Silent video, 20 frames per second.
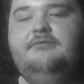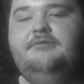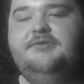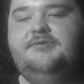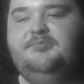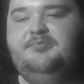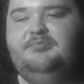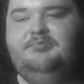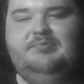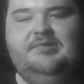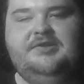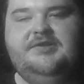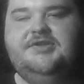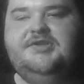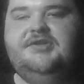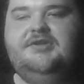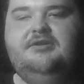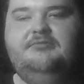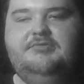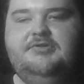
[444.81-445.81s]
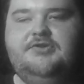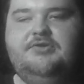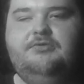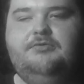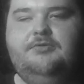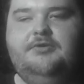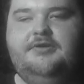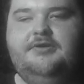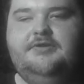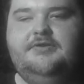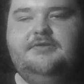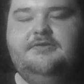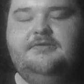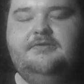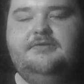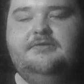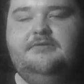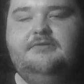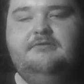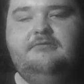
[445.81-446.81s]
who was basically a Matoran
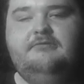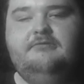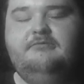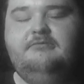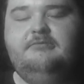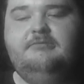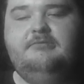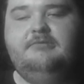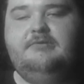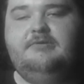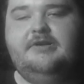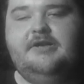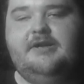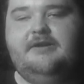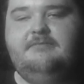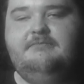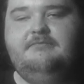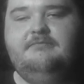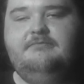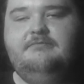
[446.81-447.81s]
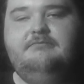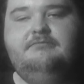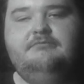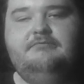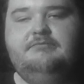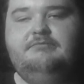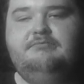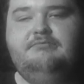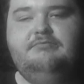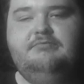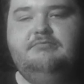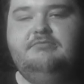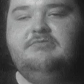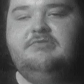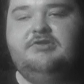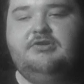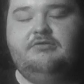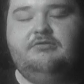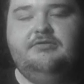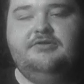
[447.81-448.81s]
who got
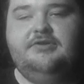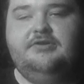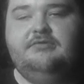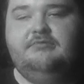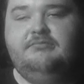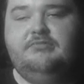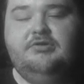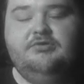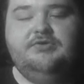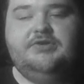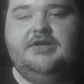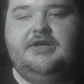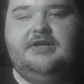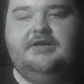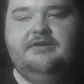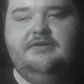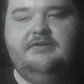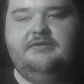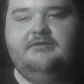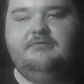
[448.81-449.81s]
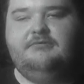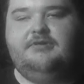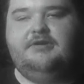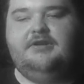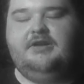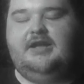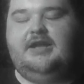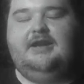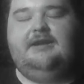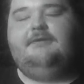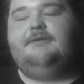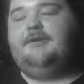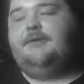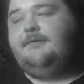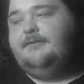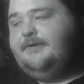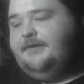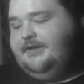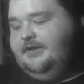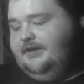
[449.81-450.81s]
turned mutated or whatnot. I don't
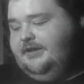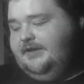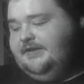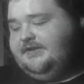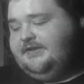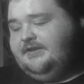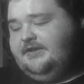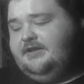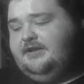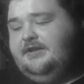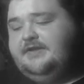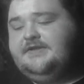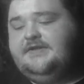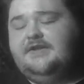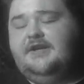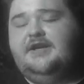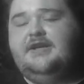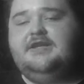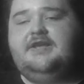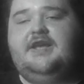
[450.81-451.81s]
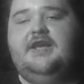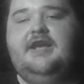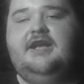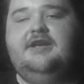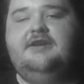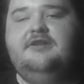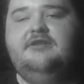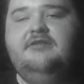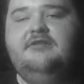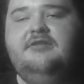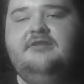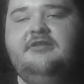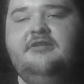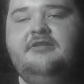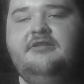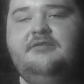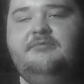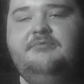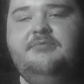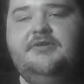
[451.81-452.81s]
know. It's a it's not canon.
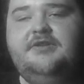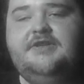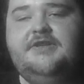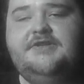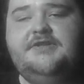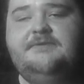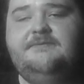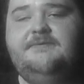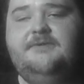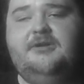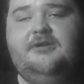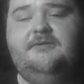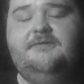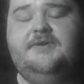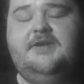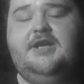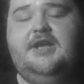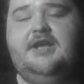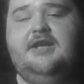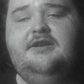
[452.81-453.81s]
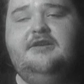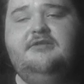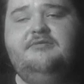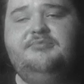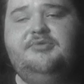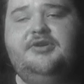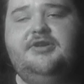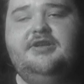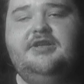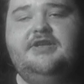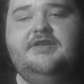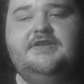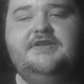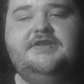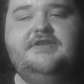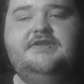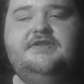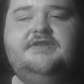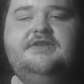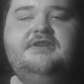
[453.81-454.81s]
It doesn't follow the canon, but it
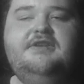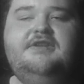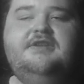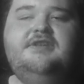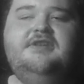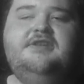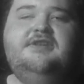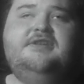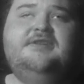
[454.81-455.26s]
does.